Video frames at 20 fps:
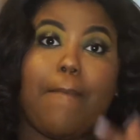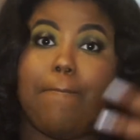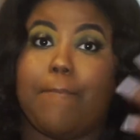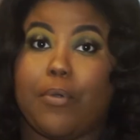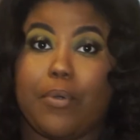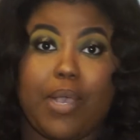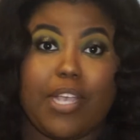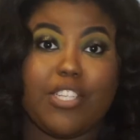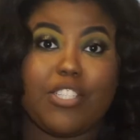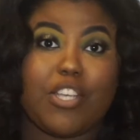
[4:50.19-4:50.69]

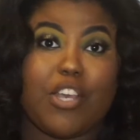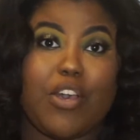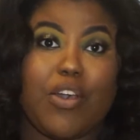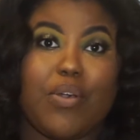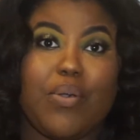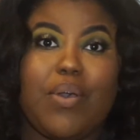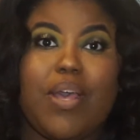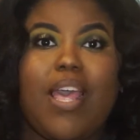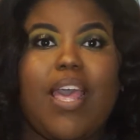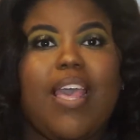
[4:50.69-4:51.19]
Moesh
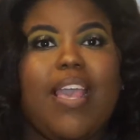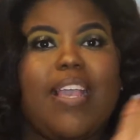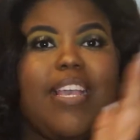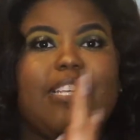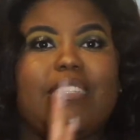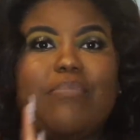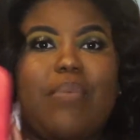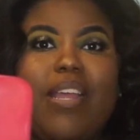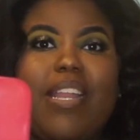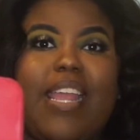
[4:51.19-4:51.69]
Co.
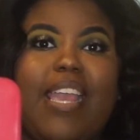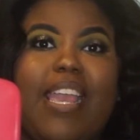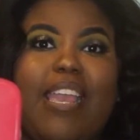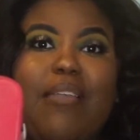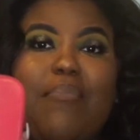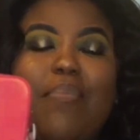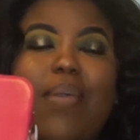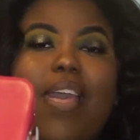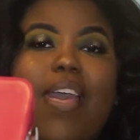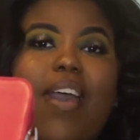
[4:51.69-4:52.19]
is my
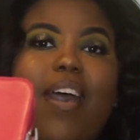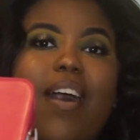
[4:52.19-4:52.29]
name.